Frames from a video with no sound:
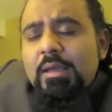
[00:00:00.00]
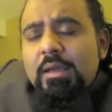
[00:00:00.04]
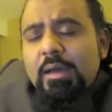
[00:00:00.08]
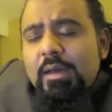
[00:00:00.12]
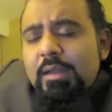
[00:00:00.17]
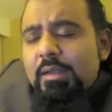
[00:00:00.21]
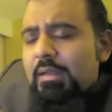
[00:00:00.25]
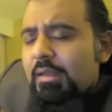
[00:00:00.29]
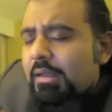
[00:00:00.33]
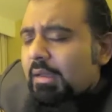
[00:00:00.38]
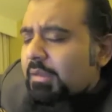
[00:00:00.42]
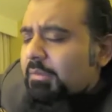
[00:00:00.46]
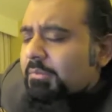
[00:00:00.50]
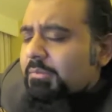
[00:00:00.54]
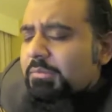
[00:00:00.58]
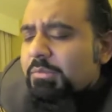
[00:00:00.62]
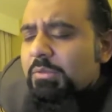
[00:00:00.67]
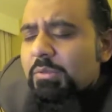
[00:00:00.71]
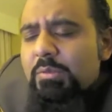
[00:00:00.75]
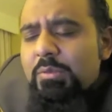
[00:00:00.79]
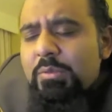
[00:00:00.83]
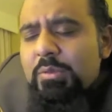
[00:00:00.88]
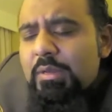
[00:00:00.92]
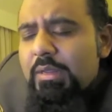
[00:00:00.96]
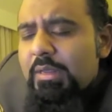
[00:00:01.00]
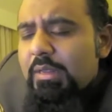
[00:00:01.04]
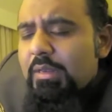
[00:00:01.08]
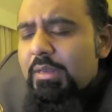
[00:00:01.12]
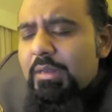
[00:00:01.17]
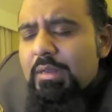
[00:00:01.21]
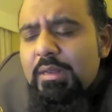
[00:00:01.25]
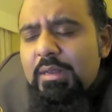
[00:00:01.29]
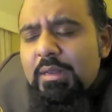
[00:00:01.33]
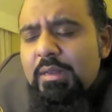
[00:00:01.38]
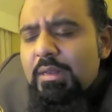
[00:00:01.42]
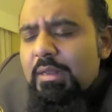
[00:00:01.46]

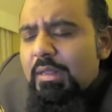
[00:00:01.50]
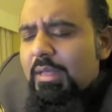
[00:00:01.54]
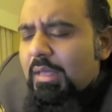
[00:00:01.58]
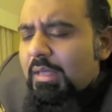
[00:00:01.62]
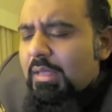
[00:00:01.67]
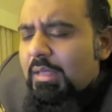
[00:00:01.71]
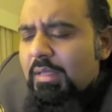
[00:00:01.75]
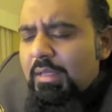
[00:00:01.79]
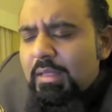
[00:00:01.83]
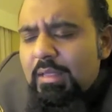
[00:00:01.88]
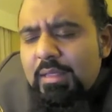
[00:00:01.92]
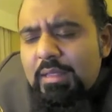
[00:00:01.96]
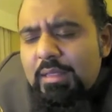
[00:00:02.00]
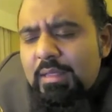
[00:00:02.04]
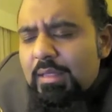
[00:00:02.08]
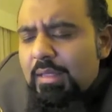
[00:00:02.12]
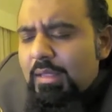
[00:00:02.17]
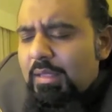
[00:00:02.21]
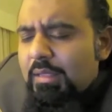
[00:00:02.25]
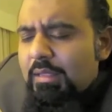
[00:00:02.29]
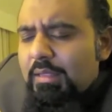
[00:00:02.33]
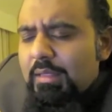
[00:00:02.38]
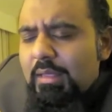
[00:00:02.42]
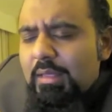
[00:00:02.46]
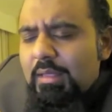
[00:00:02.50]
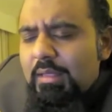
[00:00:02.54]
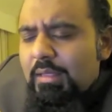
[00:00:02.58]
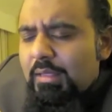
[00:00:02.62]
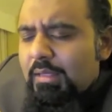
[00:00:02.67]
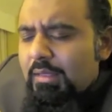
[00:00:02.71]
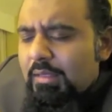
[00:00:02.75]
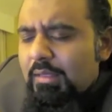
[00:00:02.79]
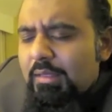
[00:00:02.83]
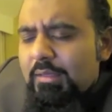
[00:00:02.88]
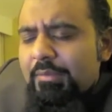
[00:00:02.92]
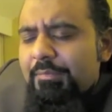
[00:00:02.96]

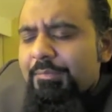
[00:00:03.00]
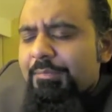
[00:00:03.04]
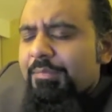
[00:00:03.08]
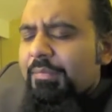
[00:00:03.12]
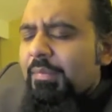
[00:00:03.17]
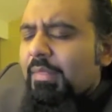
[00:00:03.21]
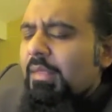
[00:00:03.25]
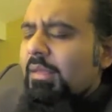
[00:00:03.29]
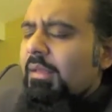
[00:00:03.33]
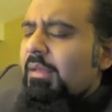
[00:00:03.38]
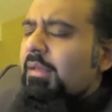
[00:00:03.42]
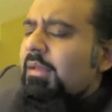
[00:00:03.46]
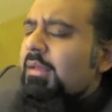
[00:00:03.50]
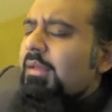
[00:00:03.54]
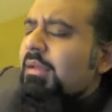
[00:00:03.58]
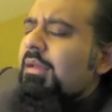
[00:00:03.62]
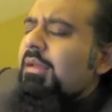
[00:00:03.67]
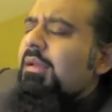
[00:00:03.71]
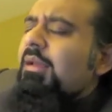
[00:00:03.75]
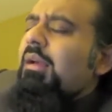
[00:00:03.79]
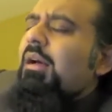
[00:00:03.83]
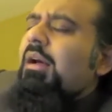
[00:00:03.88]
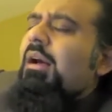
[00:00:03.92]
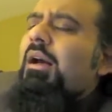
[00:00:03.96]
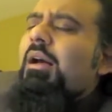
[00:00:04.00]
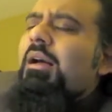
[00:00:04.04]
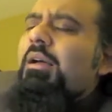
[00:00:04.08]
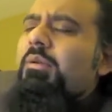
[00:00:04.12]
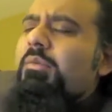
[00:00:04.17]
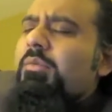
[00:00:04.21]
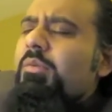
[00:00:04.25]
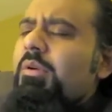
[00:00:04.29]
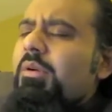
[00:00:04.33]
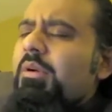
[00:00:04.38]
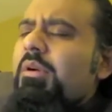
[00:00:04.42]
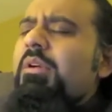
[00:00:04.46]
Alhamdulillah. I
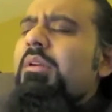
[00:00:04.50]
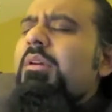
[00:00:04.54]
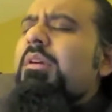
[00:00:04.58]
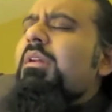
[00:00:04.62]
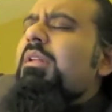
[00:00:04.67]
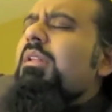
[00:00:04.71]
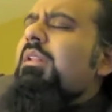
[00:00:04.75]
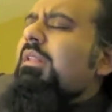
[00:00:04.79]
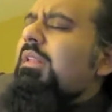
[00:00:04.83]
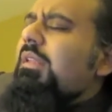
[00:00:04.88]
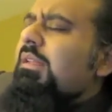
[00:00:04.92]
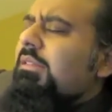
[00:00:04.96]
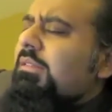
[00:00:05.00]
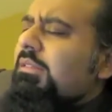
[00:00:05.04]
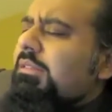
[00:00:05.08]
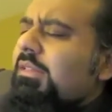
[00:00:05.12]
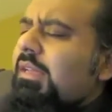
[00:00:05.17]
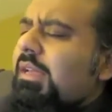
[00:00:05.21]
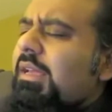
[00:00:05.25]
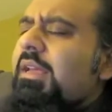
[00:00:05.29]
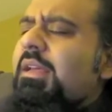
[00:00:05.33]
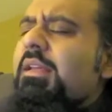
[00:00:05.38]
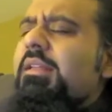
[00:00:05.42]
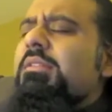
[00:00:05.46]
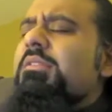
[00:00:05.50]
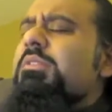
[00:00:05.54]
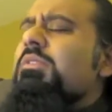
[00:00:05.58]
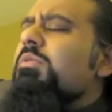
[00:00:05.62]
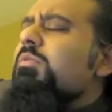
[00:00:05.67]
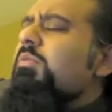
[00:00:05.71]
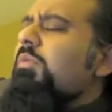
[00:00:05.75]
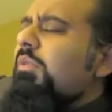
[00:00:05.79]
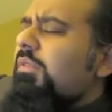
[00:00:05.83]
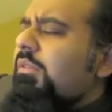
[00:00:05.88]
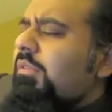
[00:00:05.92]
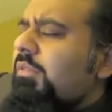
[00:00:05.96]
whirl and dance
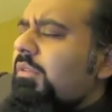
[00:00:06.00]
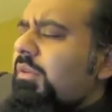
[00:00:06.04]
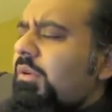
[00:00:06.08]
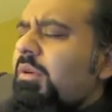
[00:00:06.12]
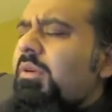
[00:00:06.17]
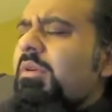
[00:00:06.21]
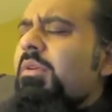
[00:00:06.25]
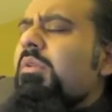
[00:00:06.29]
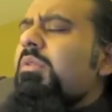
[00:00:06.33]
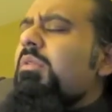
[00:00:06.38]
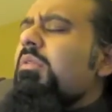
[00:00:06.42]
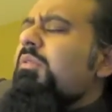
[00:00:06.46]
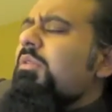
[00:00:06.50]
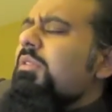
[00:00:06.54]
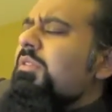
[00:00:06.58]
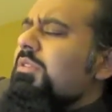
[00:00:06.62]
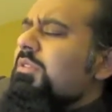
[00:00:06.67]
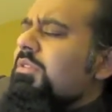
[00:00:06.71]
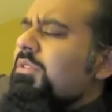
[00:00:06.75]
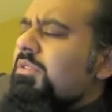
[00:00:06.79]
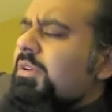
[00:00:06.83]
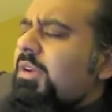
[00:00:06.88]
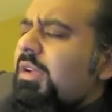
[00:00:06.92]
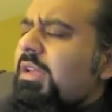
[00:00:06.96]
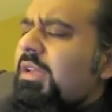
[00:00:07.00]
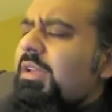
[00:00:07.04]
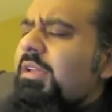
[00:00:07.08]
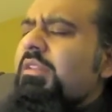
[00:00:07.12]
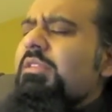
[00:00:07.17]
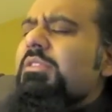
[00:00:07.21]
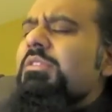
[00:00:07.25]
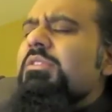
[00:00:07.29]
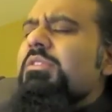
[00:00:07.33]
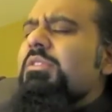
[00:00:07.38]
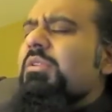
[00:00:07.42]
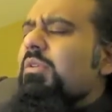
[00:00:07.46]
with no
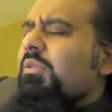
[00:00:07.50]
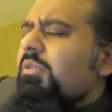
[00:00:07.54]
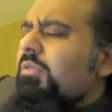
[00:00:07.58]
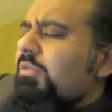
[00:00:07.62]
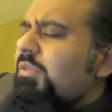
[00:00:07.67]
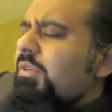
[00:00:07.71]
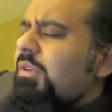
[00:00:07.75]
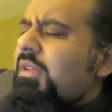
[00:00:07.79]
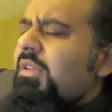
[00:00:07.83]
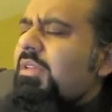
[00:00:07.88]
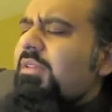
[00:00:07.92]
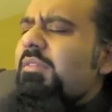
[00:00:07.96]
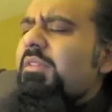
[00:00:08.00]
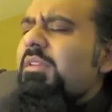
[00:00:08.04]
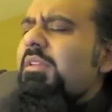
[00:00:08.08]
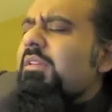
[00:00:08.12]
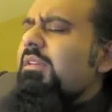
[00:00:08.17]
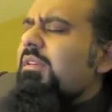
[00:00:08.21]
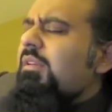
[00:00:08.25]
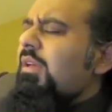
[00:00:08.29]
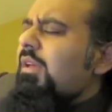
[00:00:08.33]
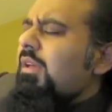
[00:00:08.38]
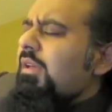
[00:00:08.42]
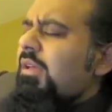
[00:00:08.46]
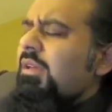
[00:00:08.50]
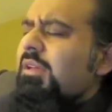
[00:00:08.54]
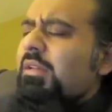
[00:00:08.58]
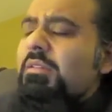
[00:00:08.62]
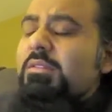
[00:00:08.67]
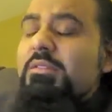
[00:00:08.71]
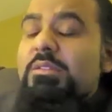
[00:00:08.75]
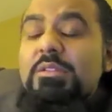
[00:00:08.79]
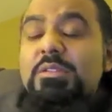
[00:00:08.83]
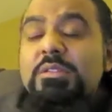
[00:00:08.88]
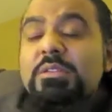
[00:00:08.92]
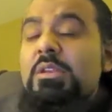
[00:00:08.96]
restraints, no
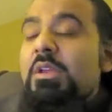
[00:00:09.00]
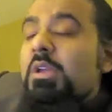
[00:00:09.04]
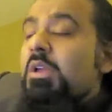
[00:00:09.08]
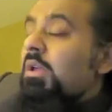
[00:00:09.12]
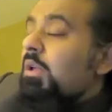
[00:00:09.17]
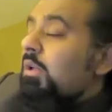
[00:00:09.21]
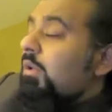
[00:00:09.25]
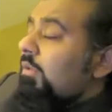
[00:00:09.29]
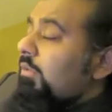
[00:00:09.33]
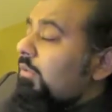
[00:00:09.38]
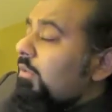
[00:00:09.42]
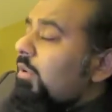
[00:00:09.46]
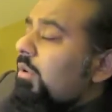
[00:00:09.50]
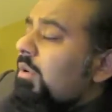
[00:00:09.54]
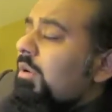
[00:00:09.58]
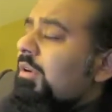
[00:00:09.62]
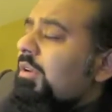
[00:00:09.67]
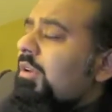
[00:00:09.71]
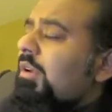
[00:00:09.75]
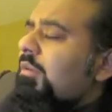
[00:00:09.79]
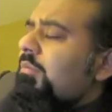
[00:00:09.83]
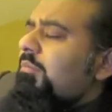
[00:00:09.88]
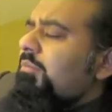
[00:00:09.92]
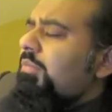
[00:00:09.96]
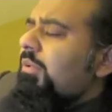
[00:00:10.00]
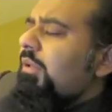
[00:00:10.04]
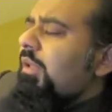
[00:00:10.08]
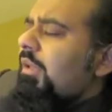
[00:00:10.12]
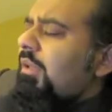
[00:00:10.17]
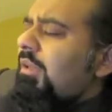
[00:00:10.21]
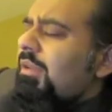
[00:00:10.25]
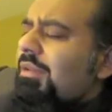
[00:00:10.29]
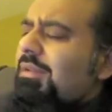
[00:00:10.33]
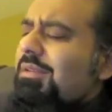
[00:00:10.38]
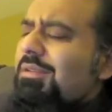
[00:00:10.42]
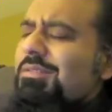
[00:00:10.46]
grievance, nor
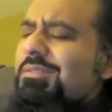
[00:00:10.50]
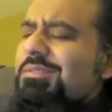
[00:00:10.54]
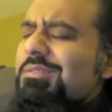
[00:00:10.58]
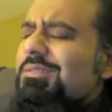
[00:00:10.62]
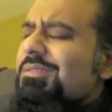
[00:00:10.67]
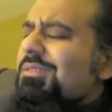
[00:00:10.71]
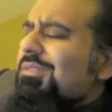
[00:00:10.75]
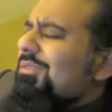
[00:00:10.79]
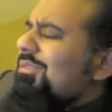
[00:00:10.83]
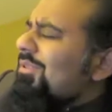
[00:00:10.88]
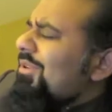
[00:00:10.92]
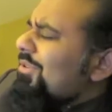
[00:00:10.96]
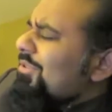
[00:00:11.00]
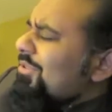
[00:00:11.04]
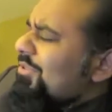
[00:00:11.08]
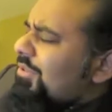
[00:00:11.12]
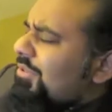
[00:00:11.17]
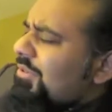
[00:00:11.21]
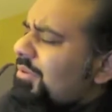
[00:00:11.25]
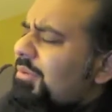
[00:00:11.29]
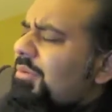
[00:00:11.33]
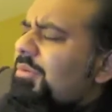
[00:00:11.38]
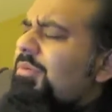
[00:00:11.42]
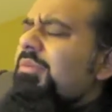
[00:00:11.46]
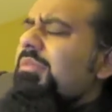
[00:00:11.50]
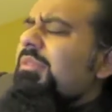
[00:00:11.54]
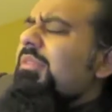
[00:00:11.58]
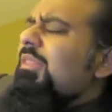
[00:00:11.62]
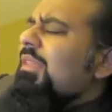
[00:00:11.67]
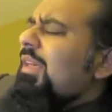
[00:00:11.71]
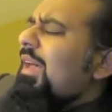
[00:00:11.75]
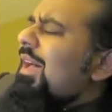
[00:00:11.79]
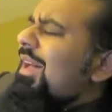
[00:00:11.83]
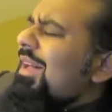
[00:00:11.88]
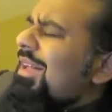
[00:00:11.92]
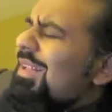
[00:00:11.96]
complaints. The truth
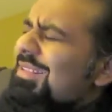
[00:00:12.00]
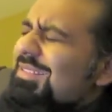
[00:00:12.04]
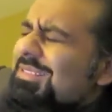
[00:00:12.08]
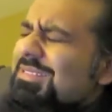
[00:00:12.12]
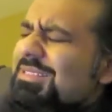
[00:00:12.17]
has